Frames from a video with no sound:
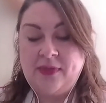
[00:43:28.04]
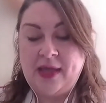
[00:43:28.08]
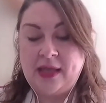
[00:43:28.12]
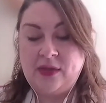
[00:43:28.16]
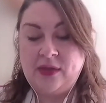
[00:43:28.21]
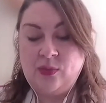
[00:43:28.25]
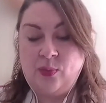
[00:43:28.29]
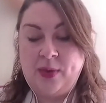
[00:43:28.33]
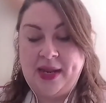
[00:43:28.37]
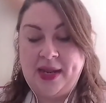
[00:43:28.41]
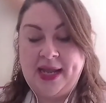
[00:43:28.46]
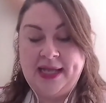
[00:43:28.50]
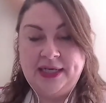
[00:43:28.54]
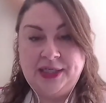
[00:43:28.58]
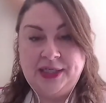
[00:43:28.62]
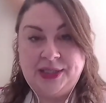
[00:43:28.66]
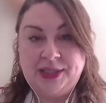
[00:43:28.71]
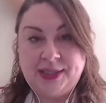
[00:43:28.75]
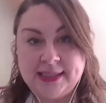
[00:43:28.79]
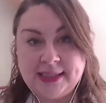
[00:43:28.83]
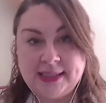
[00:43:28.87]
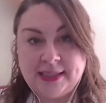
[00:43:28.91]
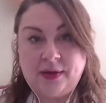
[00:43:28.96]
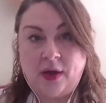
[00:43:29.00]
that we
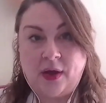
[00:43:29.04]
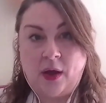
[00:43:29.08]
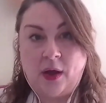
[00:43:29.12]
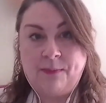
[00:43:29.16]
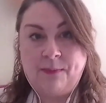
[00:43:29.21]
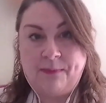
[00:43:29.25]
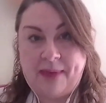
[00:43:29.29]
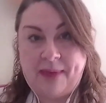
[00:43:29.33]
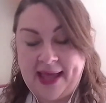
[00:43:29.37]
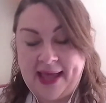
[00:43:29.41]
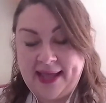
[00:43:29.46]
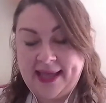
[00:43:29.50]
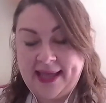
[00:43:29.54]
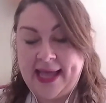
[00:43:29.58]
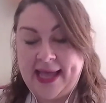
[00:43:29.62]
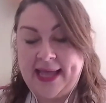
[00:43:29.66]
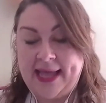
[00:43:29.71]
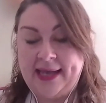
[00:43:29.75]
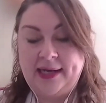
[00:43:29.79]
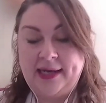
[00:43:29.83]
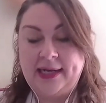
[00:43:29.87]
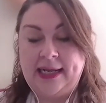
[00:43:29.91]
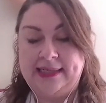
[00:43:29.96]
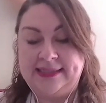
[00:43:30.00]
can just go back
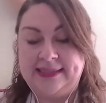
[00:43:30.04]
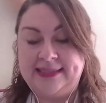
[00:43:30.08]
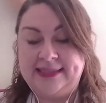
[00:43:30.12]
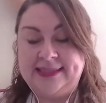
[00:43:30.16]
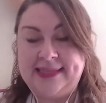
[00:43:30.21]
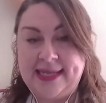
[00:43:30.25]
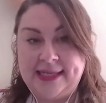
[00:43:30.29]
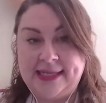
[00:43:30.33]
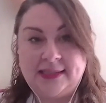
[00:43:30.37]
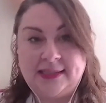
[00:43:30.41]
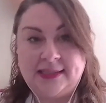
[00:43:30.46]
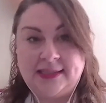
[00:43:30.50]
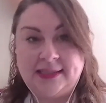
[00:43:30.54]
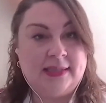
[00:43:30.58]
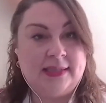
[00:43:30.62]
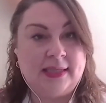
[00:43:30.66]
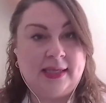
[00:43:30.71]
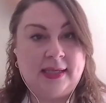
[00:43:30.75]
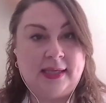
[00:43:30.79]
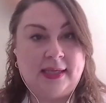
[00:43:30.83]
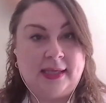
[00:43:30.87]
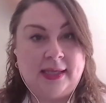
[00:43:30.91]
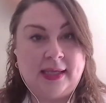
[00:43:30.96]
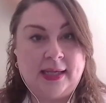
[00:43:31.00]
and assess
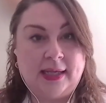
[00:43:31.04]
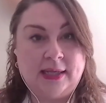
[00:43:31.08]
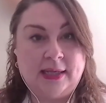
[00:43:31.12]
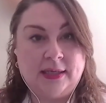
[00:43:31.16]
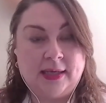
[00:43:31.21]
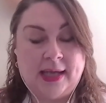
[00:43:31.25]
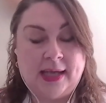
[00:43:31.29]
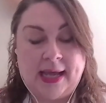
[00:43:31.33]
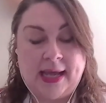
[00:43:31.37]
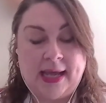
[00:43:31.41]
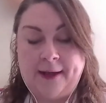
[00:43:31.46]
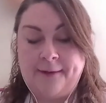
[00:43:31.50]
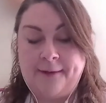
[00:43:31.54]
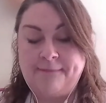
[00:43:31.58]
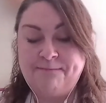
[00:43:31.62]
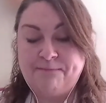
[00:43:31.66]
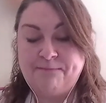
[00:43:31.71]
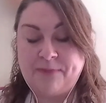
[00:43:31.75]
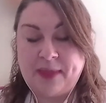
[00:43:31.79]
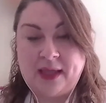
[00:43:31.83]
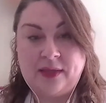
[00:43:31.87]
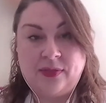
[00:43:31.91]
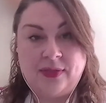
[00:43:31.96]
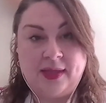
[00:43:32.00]
the
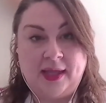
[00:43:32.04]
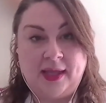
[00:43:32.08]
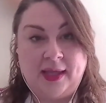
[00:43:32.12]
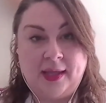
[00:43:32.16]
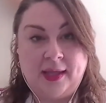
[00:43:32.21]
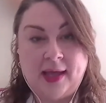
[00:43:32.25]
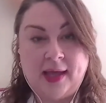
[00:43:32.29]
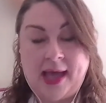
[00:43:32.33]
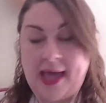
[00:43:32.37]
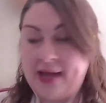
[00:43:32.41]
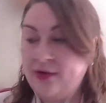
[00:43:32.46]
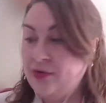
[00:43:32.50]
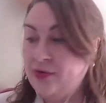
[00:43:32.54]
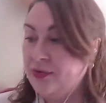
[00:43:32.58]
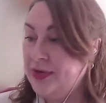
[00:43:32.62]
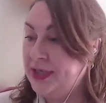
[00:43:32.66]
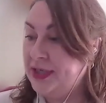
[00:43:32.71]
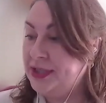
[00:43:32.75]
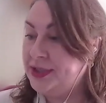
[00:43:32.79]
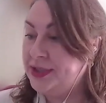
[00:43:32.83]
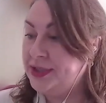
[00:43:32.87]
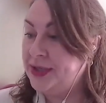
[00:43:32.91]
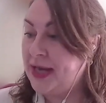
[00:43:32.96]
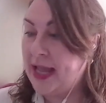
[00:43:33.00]

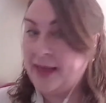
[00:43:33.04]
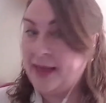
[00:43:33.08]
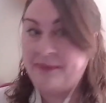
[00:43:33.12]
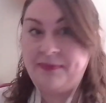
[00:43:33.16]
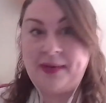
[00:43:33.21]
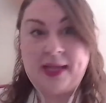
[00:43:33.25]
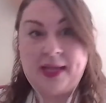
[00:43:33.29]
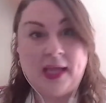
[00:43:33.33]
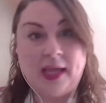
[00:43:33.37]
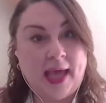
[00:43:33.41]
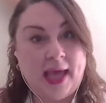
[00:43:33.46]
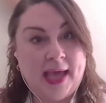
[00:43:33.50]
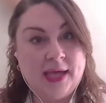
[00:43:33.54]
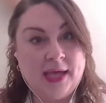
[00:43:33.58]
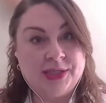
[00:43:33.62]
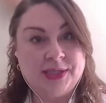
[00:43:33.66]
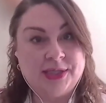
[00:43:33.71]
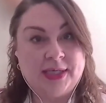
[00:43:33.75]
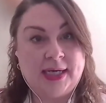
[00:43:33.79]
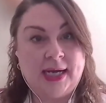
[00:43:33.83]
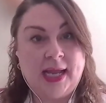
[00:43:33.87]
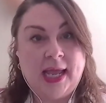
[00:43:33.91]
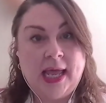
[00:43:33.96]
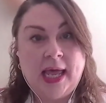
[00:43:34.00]
annual return
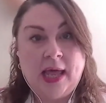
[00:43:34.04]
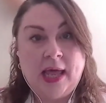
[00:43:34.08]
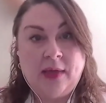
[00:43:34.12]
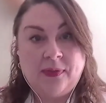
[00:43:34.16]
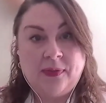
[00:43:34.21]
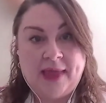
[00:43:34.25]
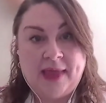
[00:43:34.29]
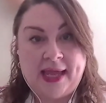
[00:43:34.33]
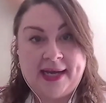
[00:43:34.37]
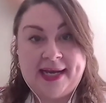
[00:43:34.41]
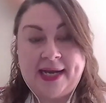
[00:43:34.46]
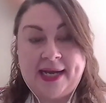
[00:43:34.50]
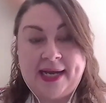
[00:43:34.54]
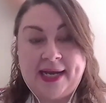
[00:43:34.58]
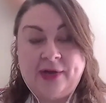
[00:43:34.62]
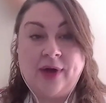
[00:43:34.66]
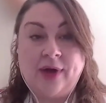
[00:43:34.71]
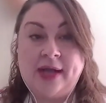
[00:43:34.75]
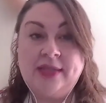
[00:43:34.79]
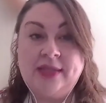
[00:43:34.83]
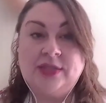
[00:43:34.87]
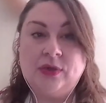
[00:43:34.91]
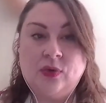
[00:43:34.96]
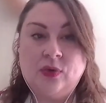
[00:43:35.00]
application, that
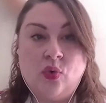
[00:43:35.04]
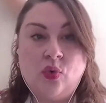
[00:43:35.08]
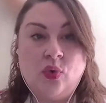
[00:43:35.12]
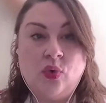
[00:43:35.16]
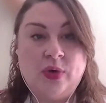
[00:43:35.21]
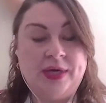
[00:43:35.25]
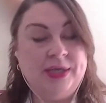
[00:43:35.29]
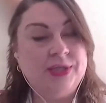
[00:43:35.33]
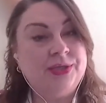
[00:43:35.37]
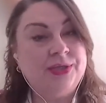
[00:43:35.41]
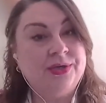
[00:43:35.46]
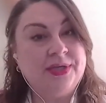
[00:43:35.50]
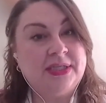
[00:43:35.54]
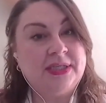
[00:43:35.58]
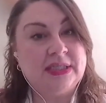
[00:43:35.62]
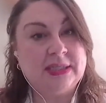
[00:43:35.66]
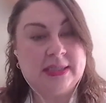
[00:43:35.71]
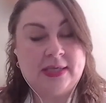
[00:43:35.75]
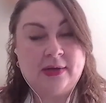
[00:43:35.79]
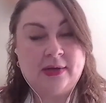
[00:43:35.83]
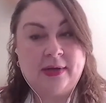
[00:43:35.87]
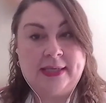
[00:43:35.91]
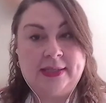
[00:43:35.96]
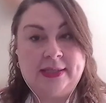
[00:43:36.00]
it runs according to
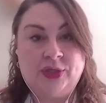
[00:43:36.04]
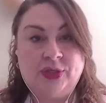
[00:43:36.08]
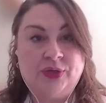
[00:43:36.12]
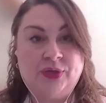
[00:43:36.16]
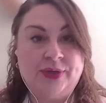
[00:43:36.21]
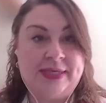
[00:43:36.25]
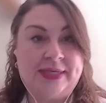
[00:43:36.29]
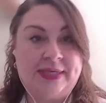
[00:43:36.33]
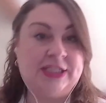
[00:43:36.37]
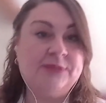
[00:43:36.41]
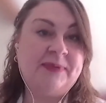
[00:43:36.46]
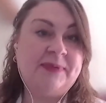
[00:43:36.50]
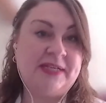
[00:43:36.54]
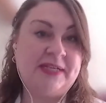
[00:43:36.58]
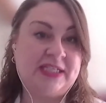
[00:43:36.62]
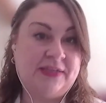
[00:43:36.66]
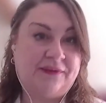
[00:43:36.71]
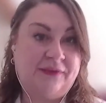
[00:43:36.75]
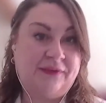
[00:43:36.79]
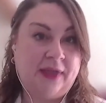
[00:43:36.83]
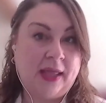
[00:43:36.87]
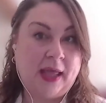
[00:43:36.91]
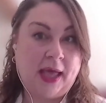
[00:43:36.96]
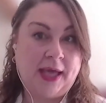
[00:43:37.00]
its
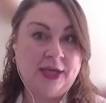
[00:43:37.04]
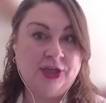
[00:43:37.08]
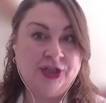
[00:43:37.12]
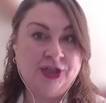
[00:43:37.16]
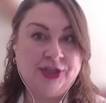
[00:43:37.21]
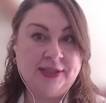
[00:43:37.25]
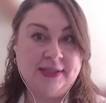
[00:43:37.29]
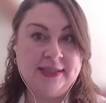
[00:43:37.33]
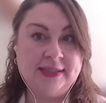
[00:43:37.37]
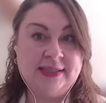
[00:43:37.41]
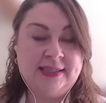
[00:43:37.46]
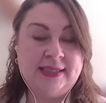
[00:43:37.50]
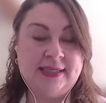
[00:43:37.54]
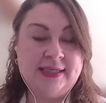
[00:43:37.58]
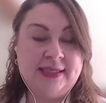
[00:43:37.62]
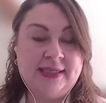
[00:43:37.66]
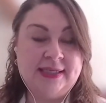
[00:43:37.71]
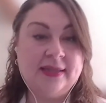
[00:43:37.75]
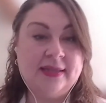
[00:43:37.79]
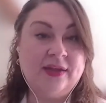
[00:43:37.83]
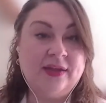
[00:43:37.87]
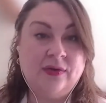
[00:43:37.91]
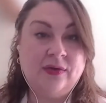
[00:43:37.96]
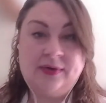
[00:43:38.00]
specifications.
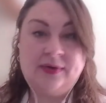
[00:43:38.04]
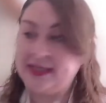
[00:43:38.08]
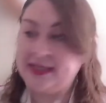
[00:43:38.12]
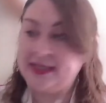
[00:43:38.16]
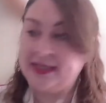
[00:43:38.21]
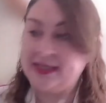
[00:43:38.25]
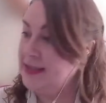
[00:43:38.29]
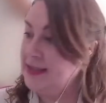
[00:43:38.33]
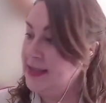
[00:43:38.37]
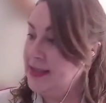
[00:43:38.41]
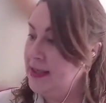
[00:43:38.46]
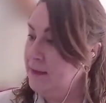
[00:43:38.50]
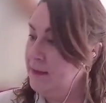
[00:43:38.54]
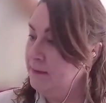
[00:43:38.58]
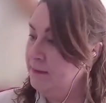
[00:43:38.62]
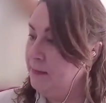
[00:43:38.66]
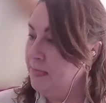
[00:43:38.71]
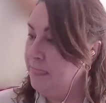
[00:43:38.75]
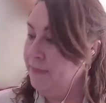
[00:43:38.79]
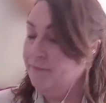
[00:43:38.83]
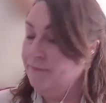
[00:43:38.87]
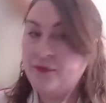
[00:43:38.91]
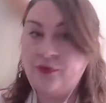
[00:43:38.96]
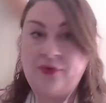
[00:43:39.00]
Thank you, Christian,
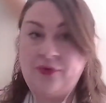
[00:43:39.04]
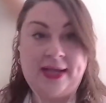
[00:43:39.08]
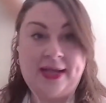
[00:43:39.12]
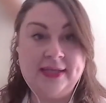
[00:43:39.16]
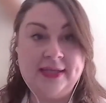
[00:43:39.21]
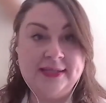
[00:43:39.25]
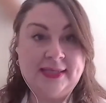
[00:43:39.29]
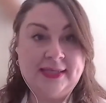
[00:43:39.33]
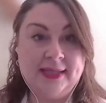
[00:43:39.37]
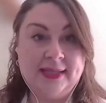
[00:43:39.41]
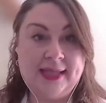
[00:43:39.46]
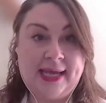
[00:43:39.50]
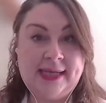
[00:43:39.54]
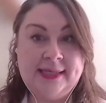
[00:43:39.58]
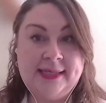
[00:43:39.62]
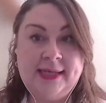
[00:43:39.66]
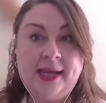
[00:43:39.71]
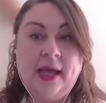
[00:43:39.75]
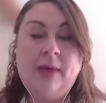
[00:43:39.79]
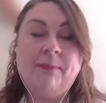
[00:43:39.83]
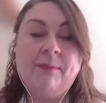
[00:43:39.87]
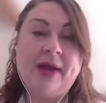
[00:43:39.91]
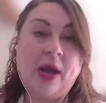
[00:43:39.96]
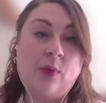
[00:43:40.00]
for raising
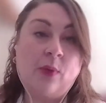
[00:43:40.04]
that.